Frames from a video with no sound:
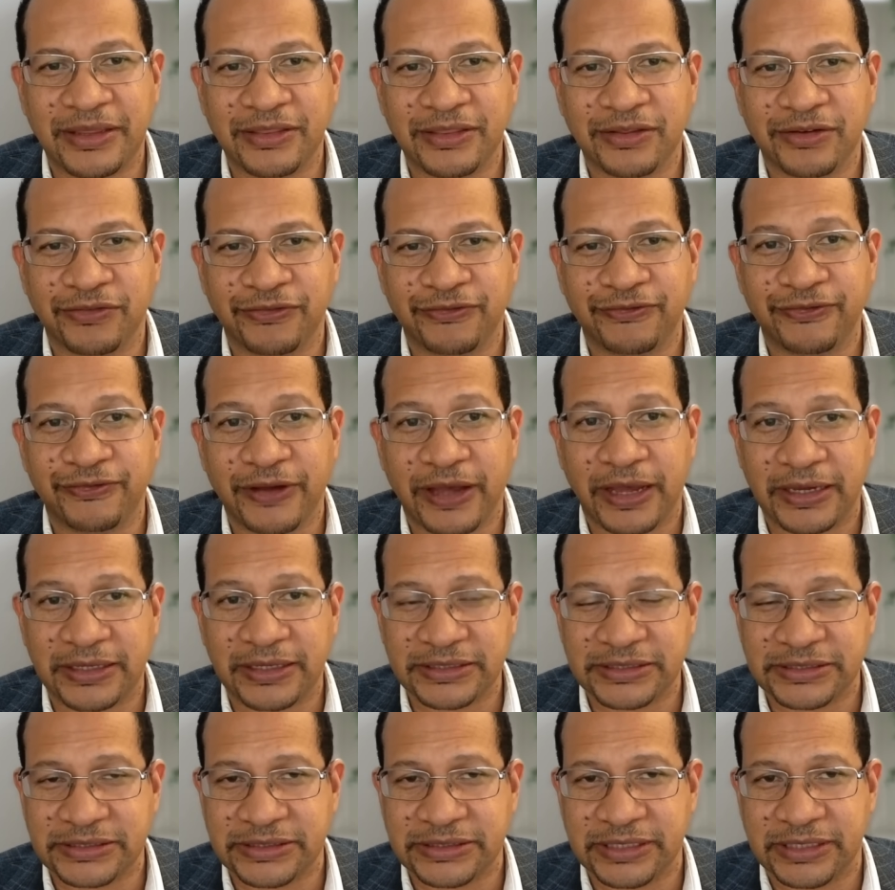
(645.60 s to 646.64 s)
the
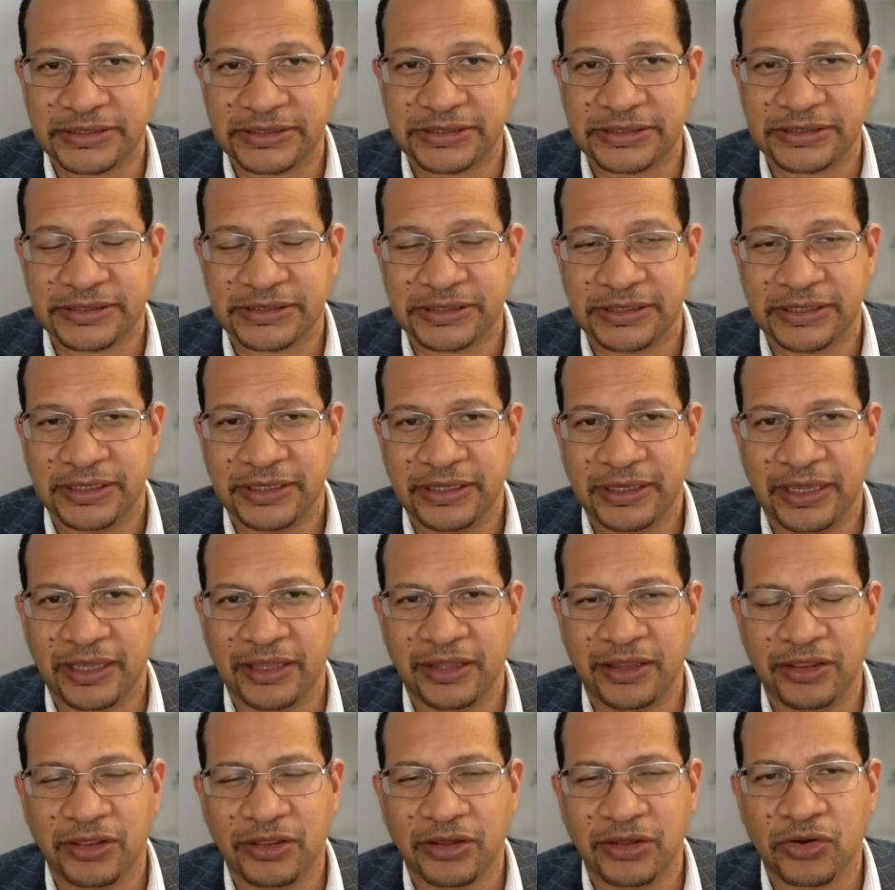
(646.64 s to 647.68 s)
fastest
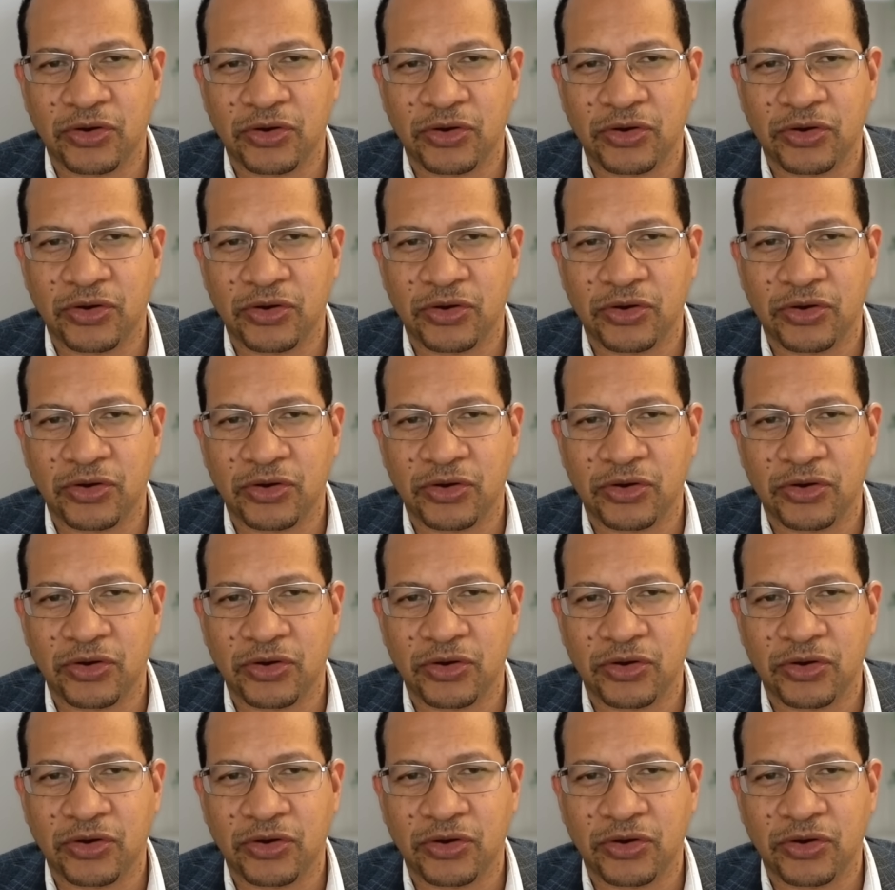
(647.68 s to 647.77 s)
in the